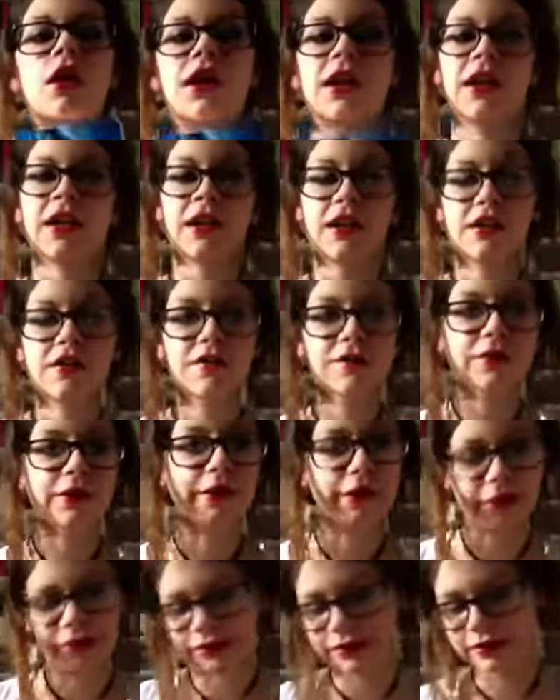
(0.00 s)
loved
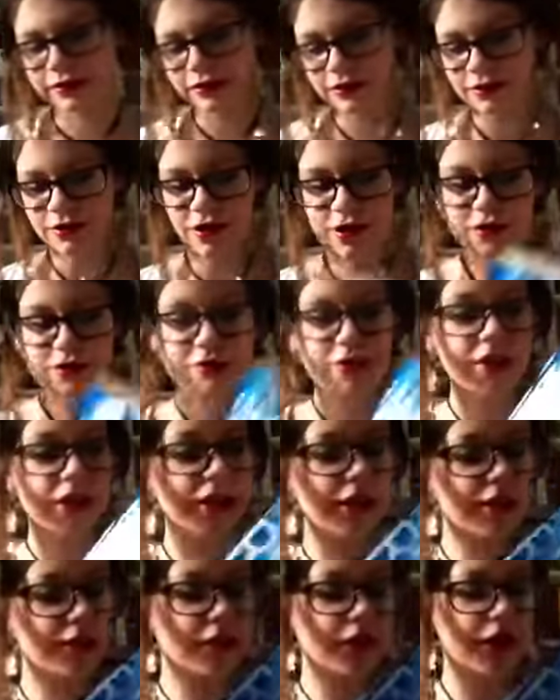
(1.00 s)
it. I
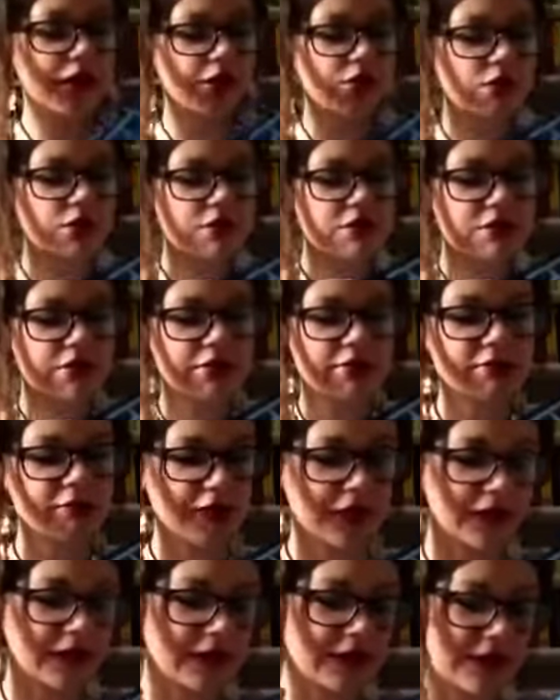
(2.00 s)
really, really got into
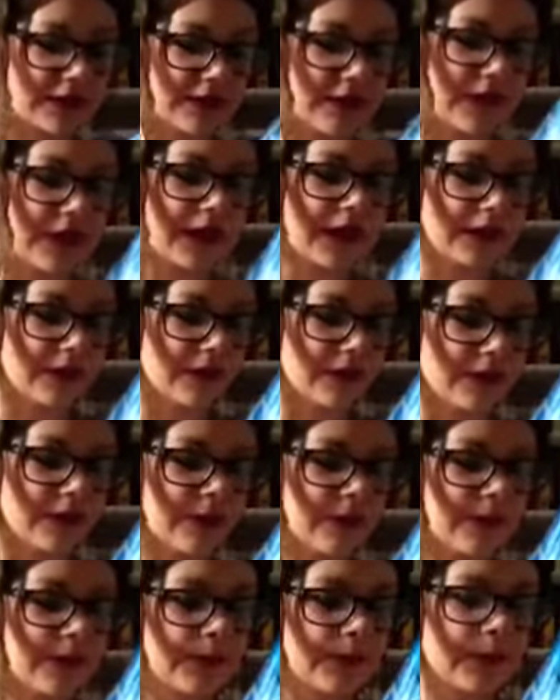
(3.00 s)
it as well.
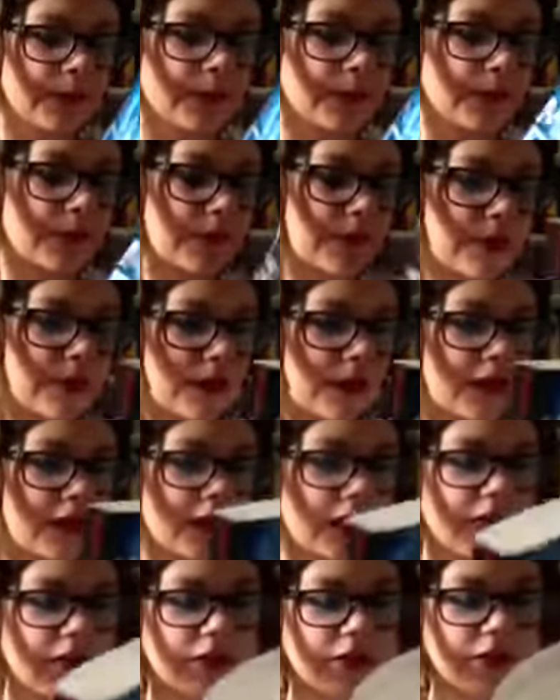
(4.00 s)
And
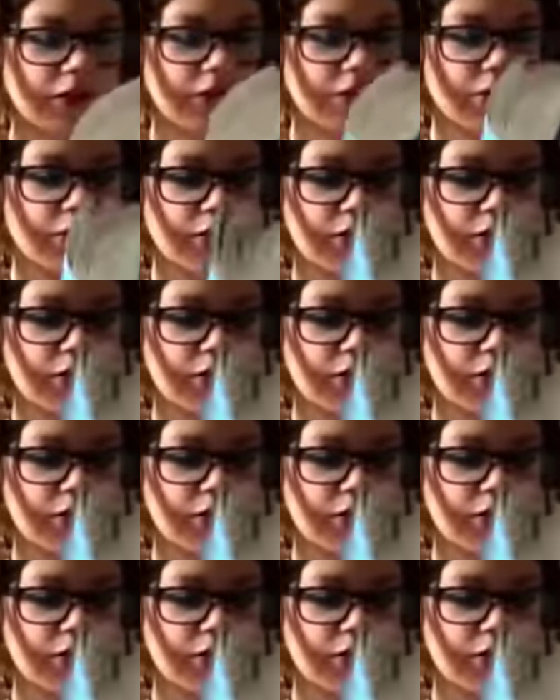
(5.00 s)
I'm like,